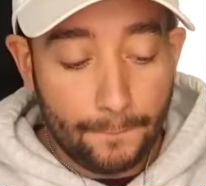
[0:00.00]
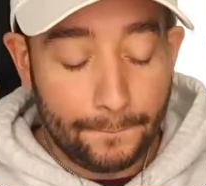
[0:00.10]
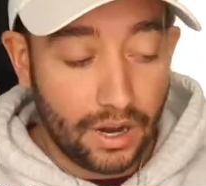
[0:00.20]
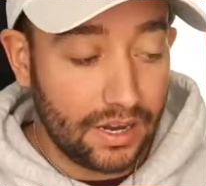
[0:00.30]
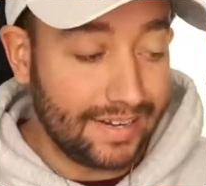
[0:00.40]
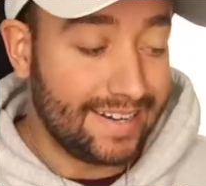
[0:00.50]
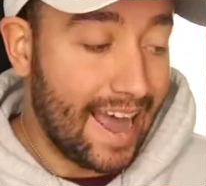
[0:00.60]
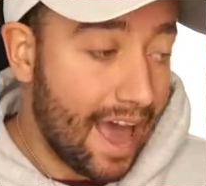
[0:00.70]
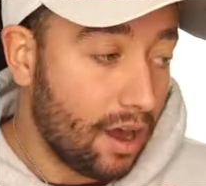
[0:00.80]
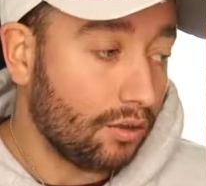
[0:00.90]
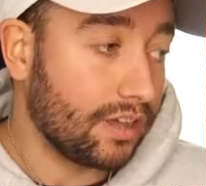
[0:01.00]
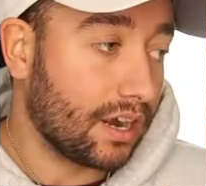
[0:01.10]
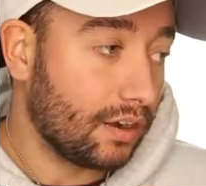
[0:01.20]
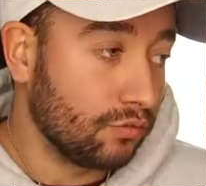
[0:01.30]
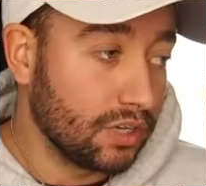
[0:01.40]
But now
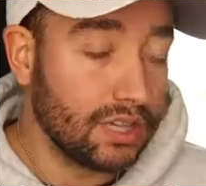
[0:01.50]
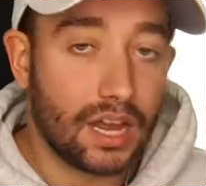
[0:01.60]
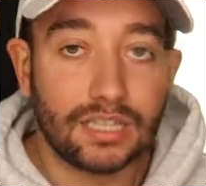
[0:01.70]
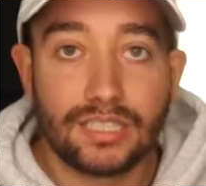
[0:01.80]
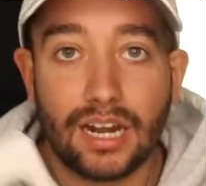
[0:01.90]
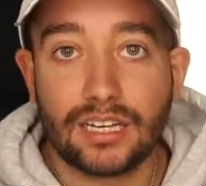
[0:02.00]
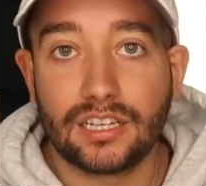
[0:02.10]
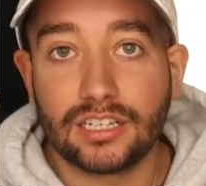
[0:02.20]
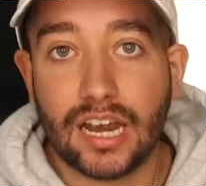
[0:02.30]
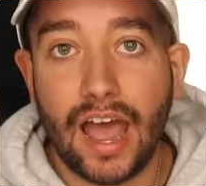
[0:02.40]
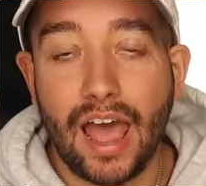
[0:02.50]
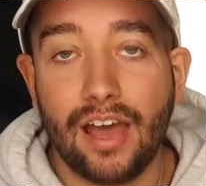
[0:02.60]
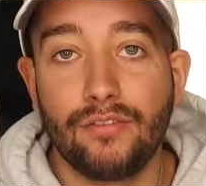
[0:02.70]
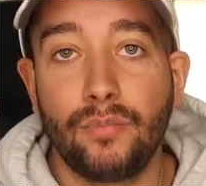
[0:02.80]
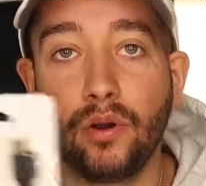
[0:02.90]
that I realize that it doesn't
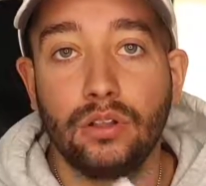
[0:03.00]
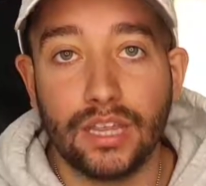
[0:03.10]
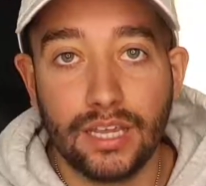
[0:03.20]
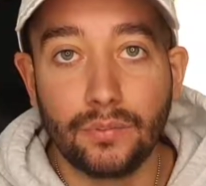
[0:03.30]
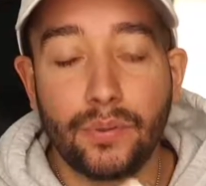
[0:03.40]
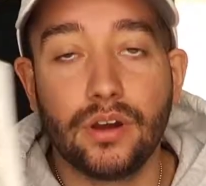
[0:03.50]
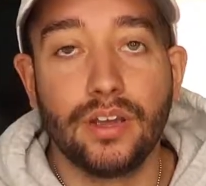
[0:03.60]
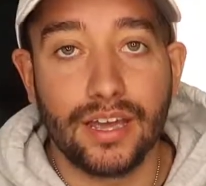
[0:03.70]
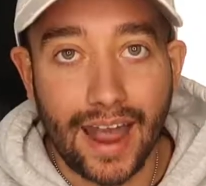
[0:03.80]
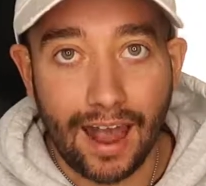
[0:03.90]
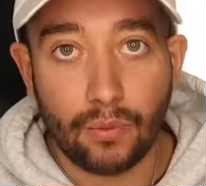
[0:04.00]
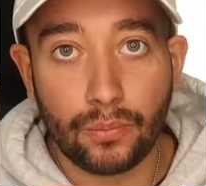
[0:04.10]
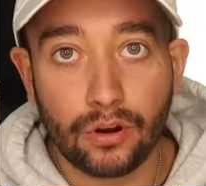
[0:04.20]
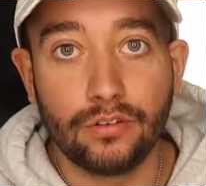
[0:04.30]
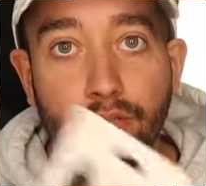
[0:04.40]
have both input and
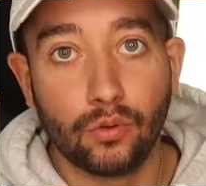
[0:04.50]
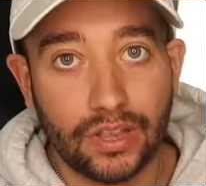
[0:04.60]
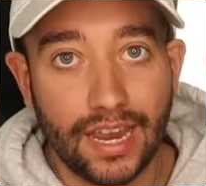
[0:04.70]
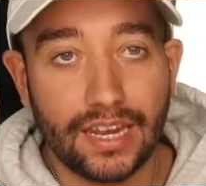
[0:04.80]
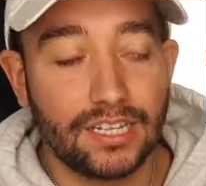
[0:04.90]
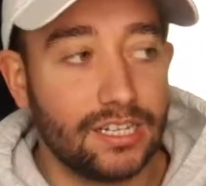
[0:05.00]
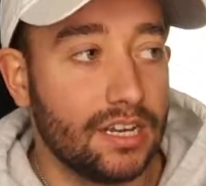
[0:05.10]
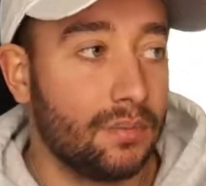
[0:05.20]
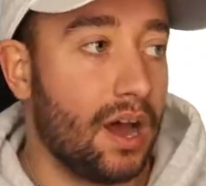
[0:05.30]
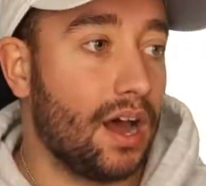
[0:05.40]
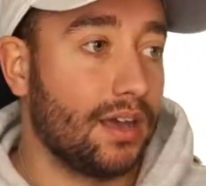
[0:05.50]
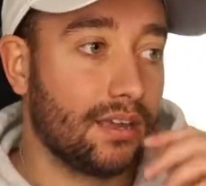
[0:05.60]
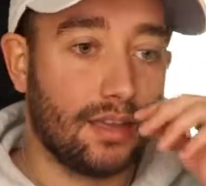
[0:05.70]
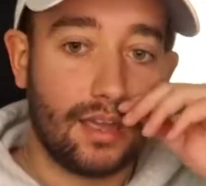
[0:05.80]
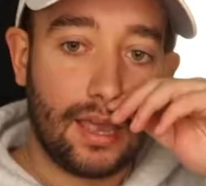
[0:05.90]
output for the
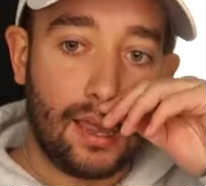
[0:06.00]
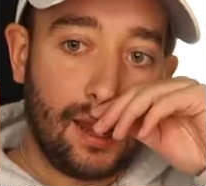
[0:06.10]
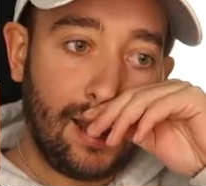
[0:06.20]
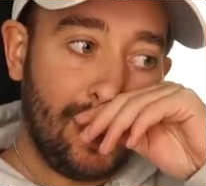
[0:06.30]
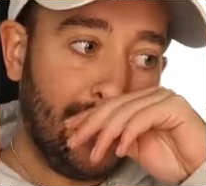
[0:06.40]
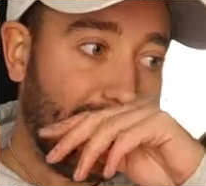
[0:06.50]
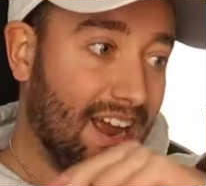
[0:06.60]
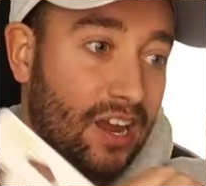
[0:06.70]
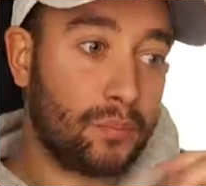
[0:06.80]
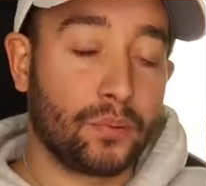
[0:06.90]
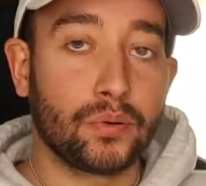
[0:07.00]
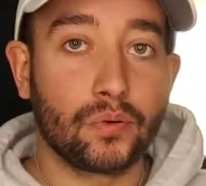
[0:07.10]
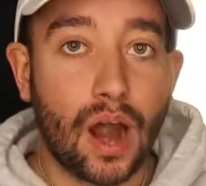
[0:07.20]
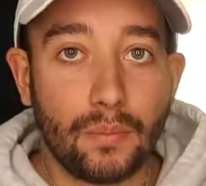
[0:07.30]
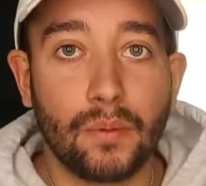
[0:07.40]
HDMI, it
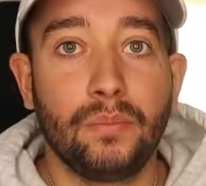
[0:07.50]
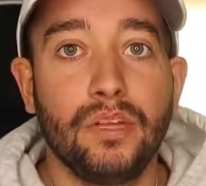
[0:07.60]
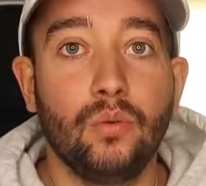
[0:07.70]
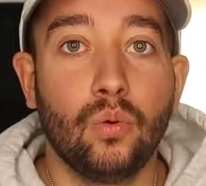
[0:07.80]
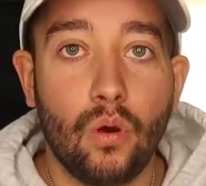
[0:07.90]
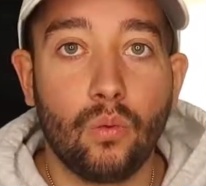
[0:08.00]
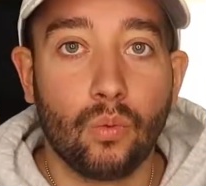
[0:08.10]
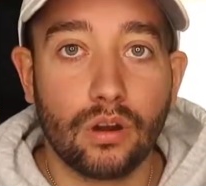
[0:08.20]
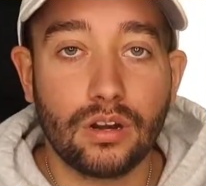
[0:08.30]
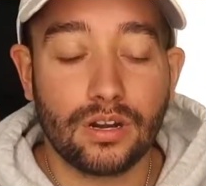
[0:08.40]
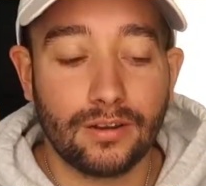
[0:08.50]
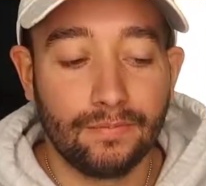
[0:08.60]
probably won't work.